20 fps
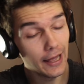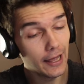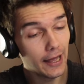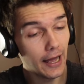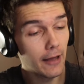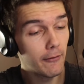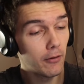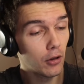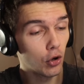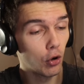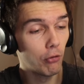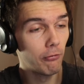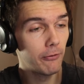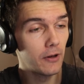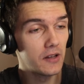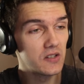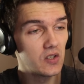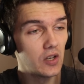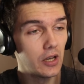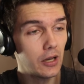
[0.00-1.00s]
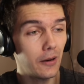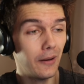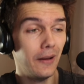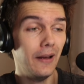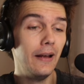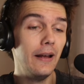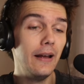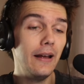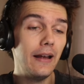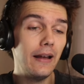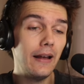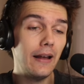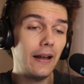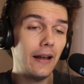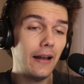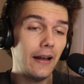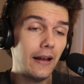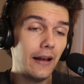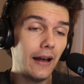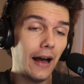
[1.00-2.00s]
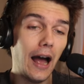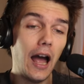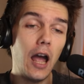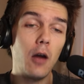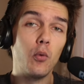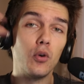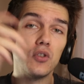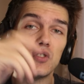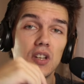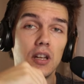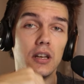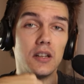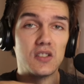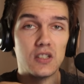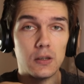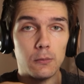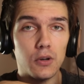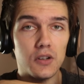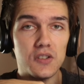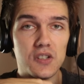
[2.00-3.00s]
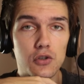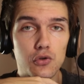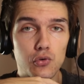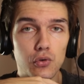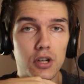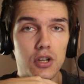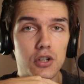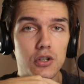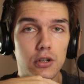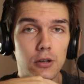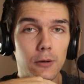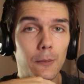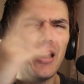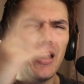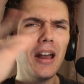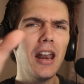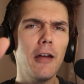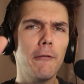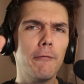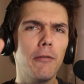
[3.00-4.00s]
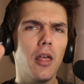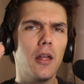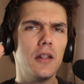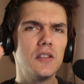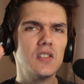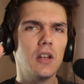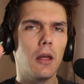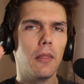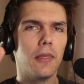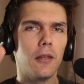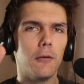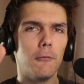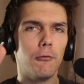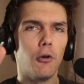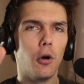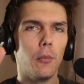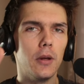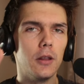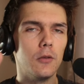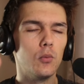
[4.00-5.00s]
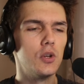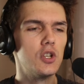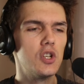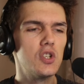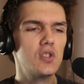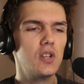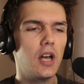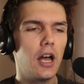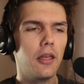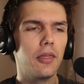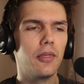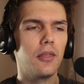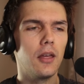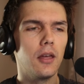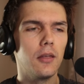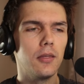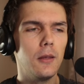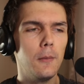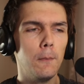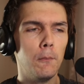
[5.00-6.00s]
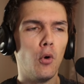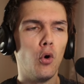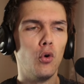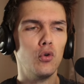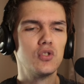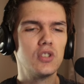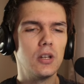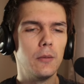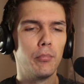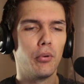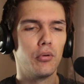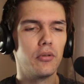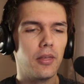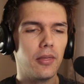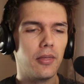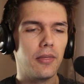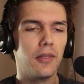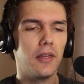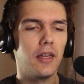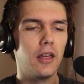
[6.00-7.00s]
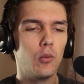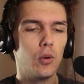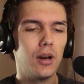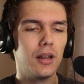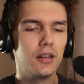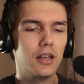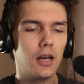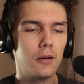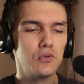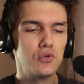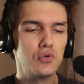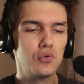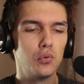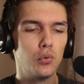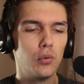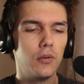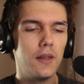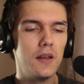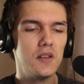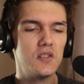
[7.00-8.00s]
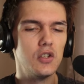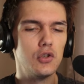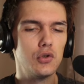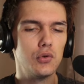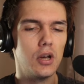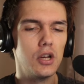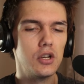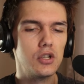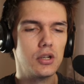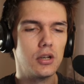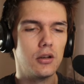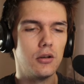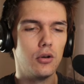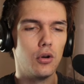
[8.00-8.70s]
I will confess here, I was in a similar situation, but I've learned something from it, which is, I think, the most important thing when it comes to this situation.